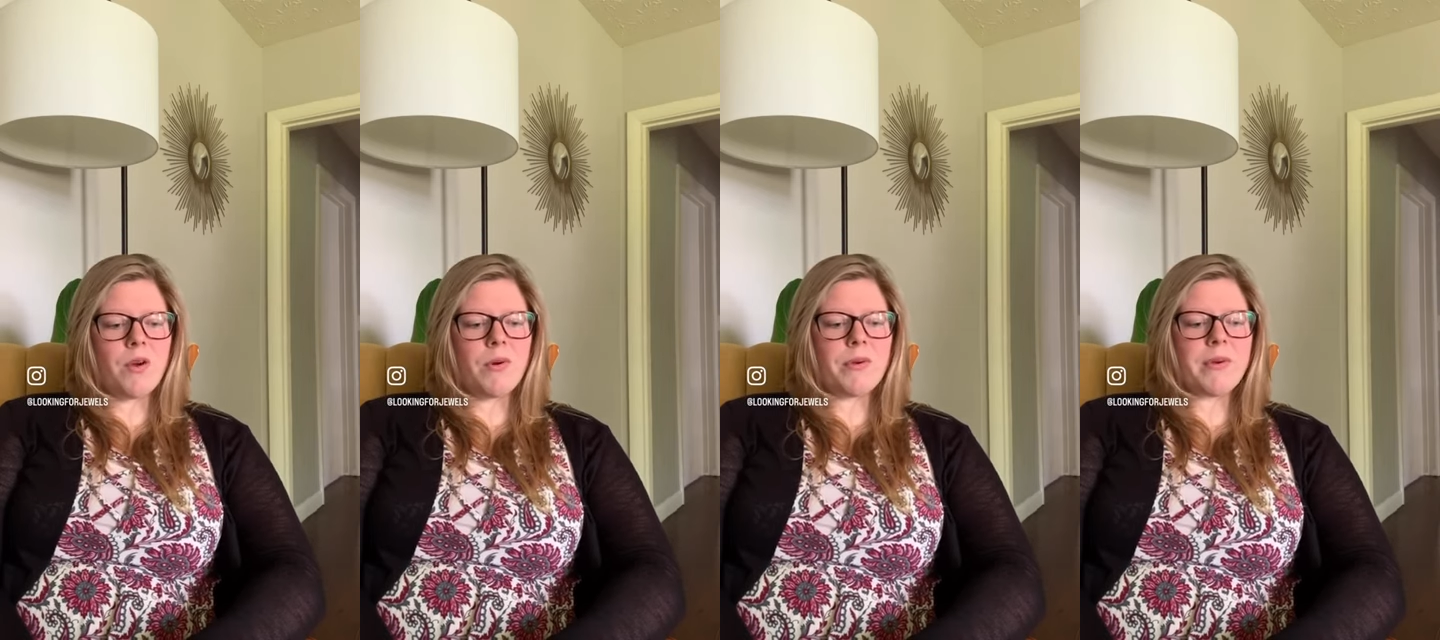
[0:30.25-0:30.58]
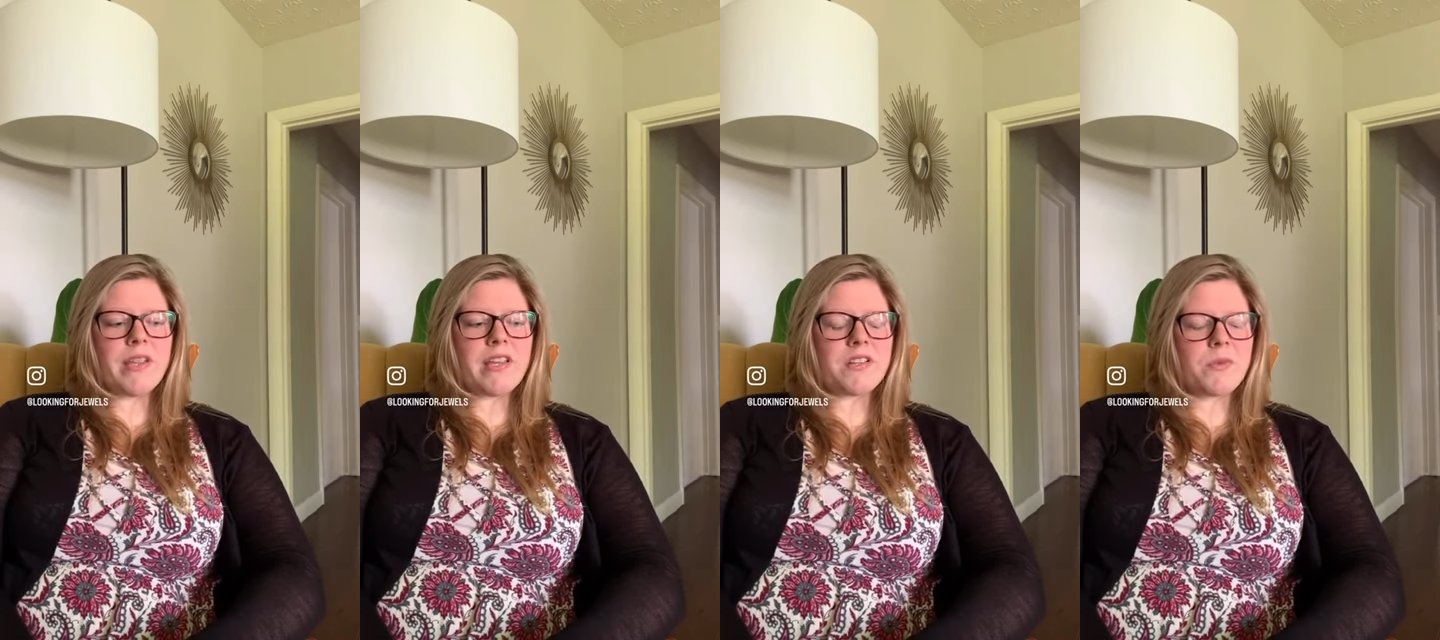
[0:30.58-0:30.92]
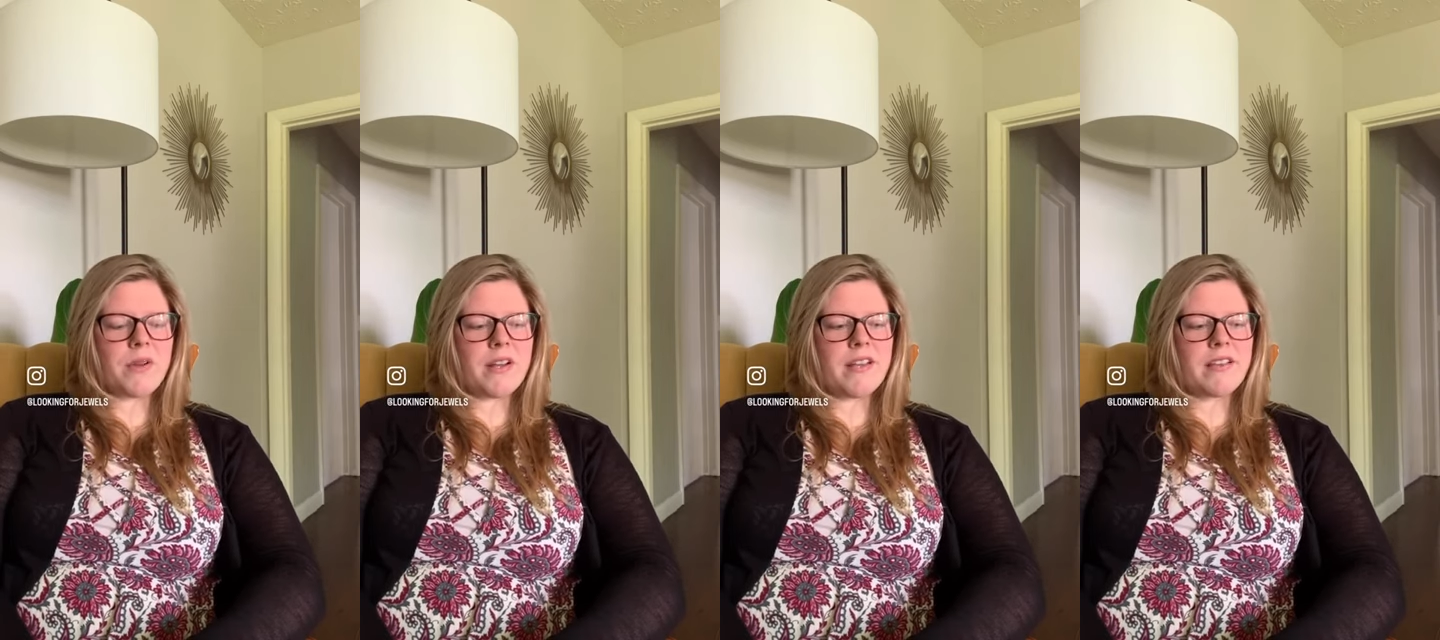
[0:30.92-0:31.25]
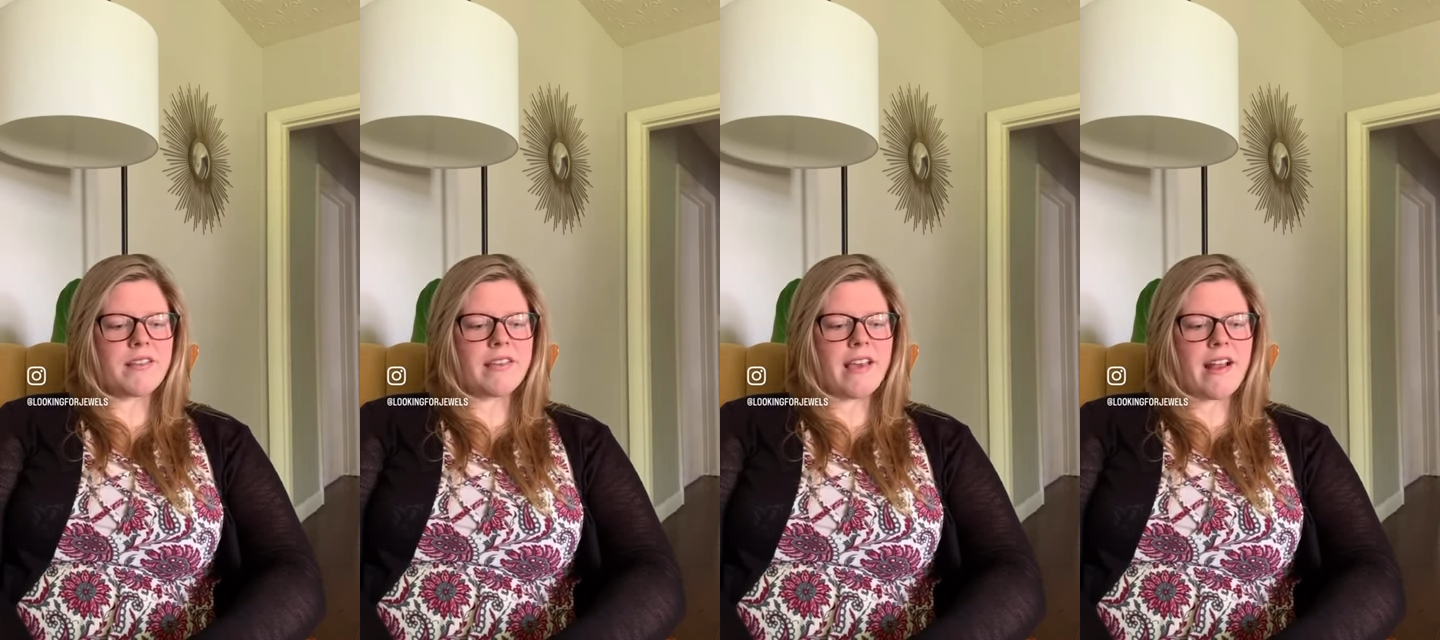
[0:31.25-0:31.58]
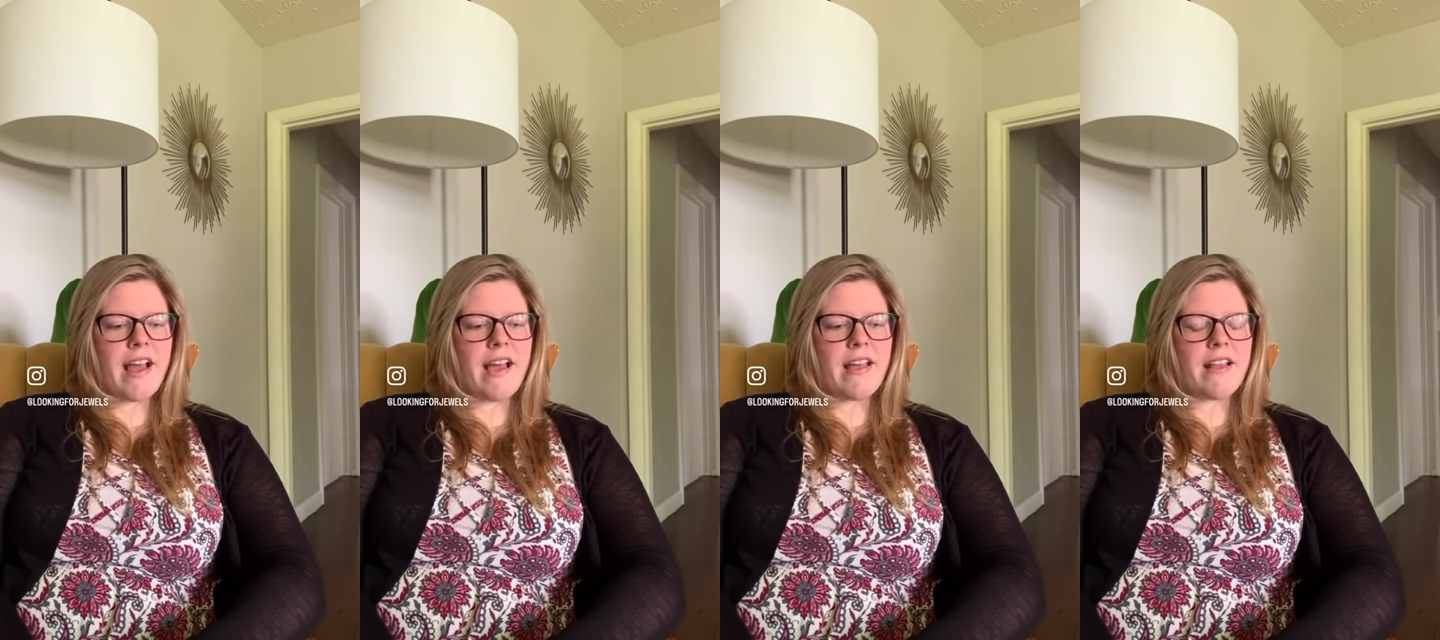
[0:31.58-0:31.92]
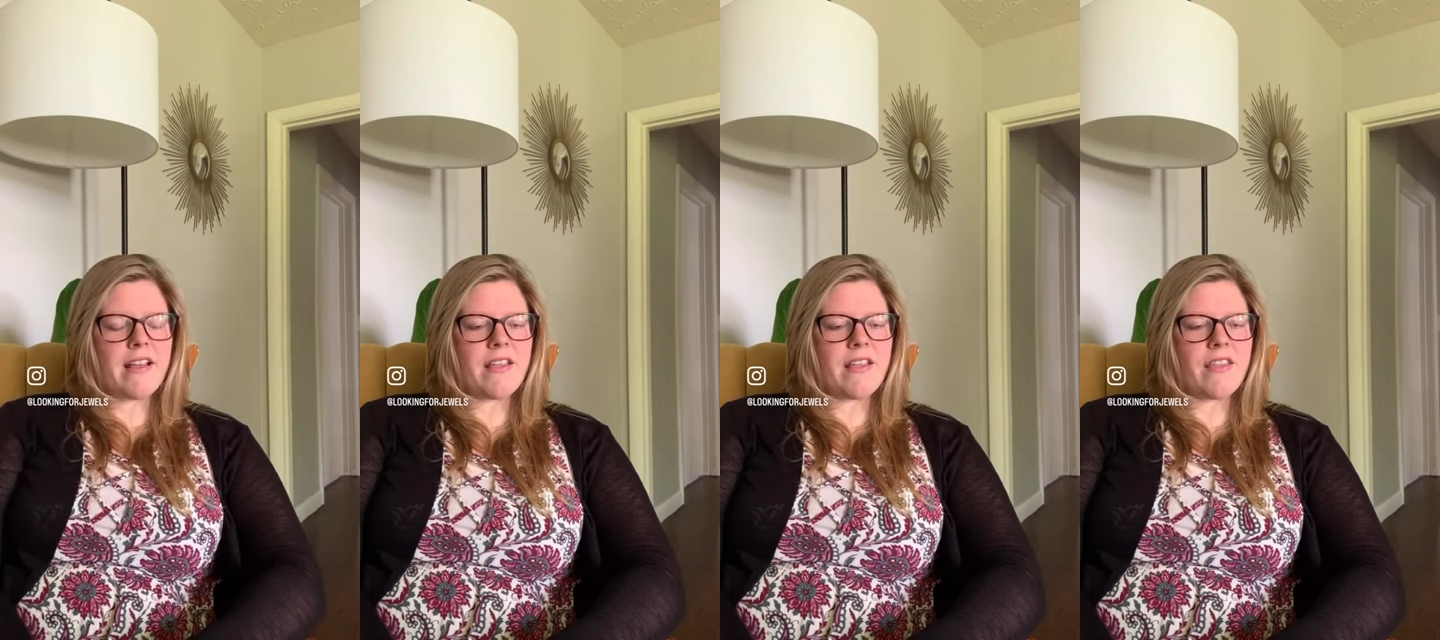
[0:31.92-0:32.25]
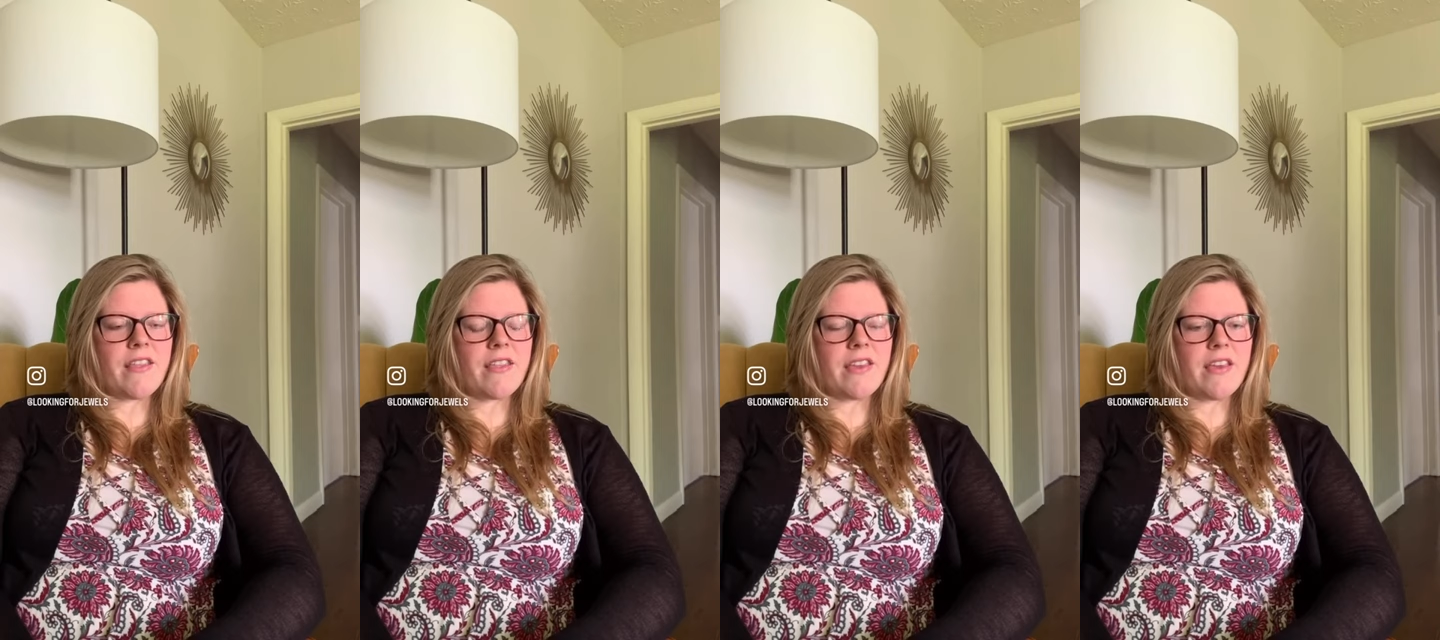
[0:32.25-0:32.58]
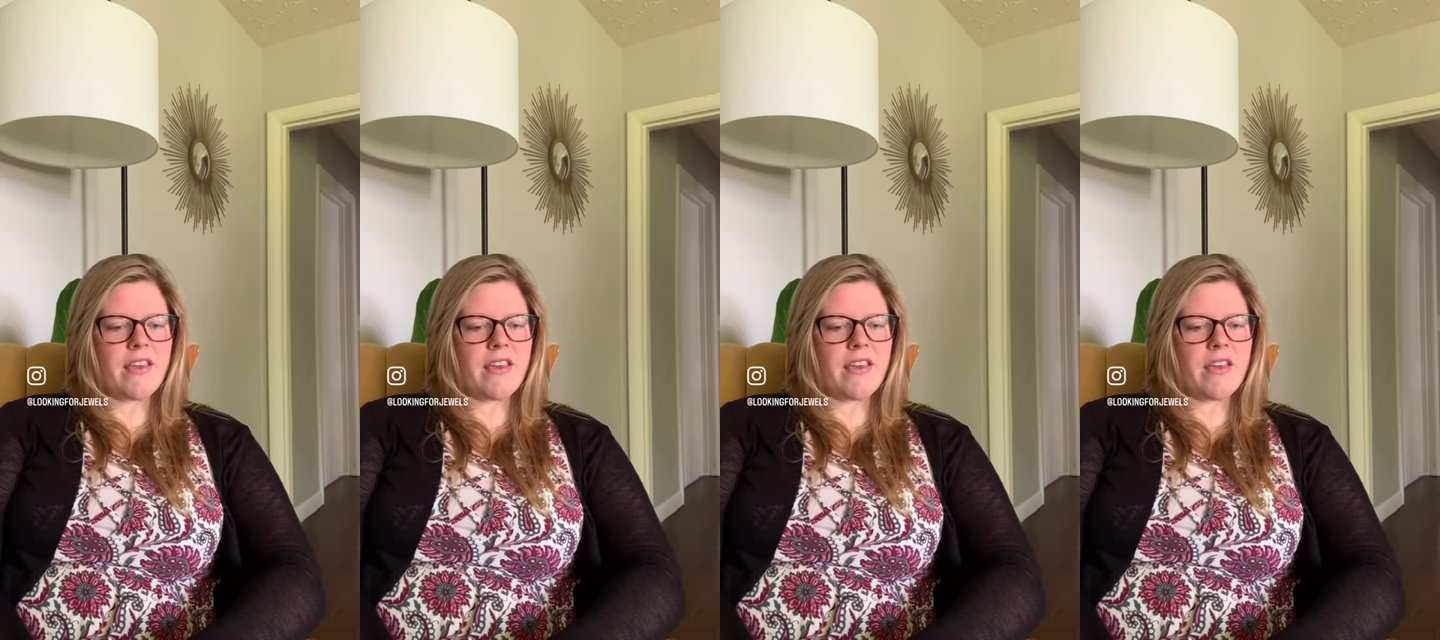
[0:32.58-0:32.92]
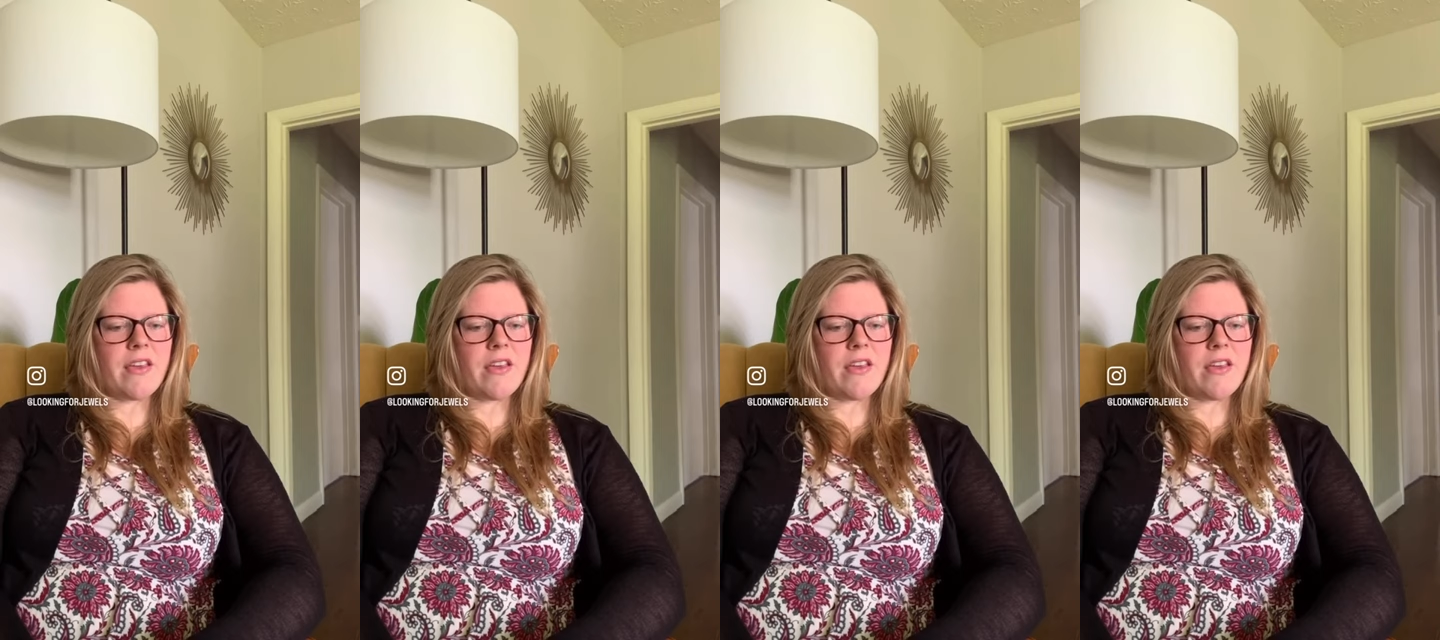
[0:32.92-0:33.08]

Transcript: we really just wanted to get at the